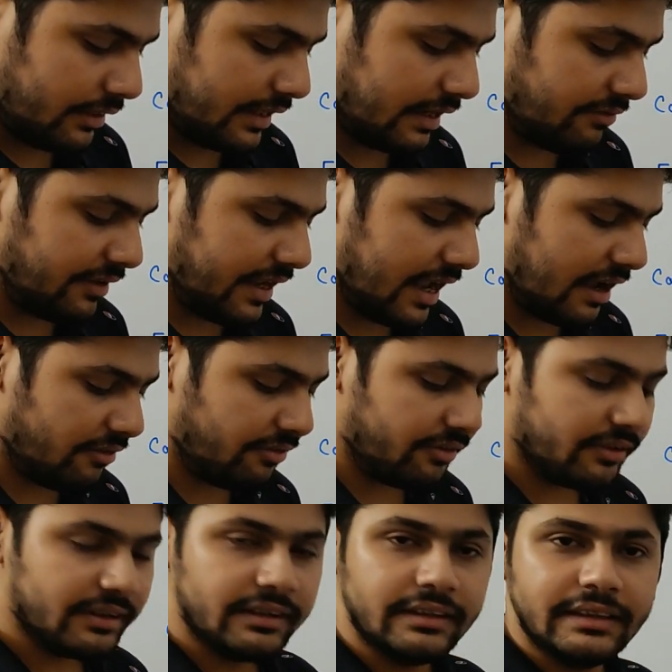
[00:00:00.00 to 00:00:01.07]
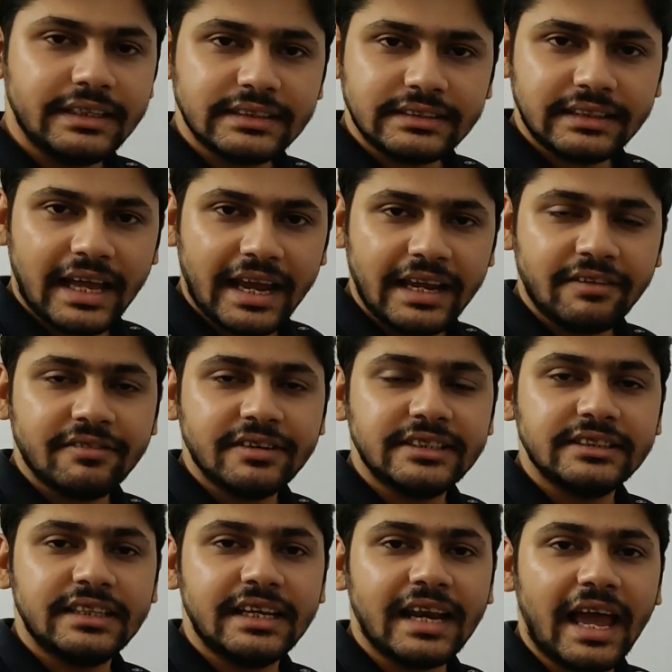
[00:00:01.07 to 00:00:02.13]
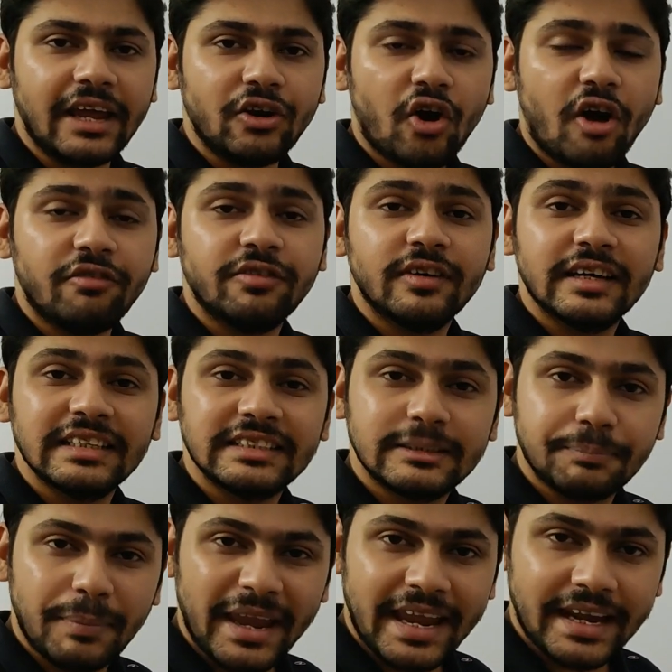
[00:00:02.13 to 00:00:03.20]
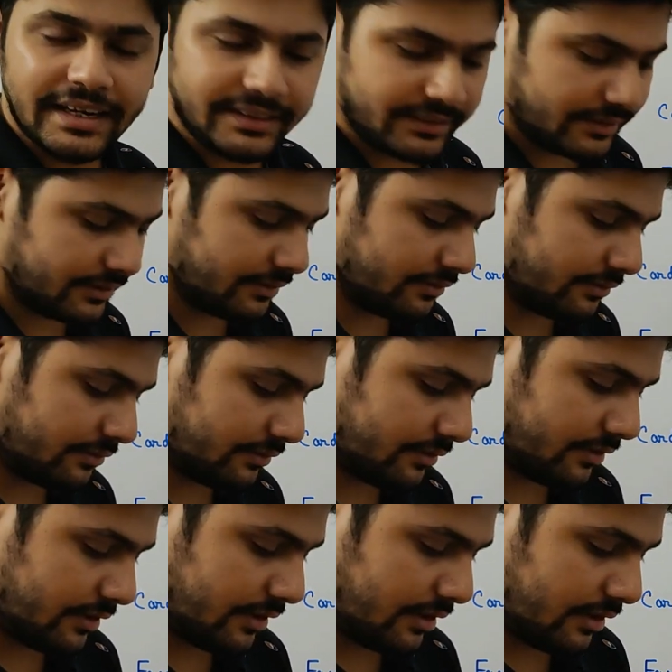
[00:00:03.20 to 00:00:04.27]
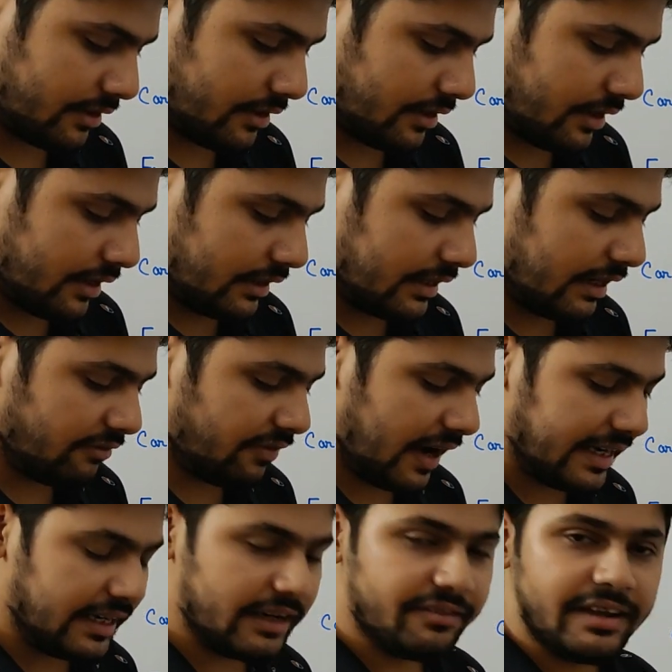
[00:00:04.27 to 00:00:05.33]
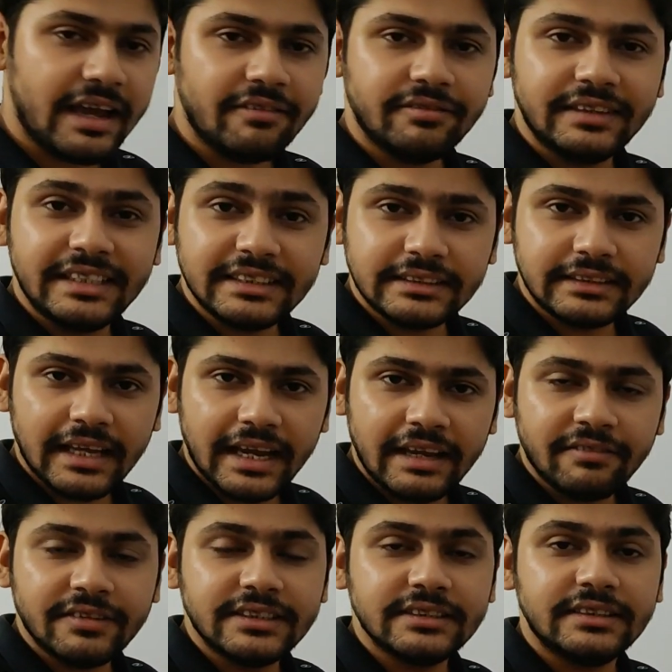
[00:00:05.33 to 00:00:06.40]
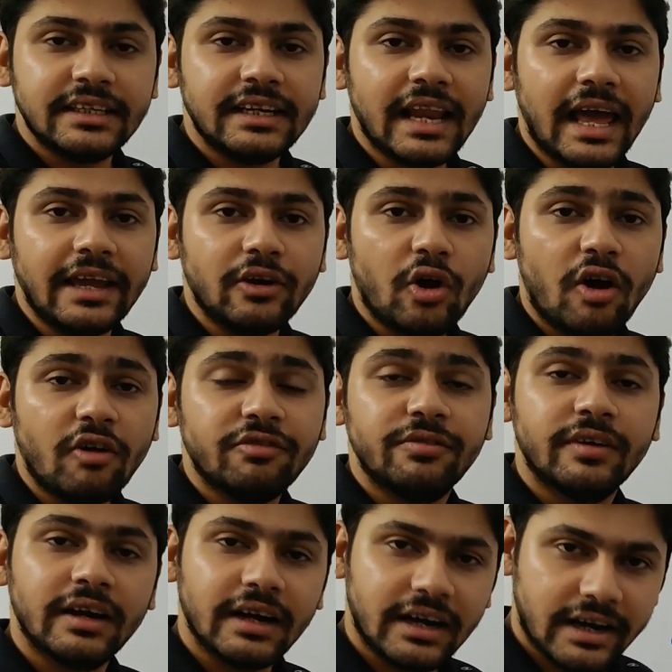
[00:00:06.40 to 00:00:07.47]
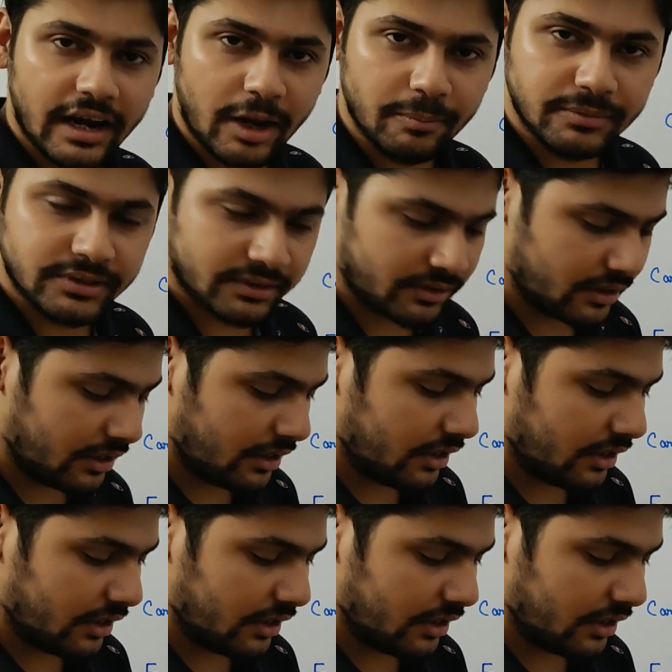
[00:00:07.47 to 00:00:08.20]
Then we have this 9 which is the 9 of spades. Then finally we have this 9 which is the 9 of clubs.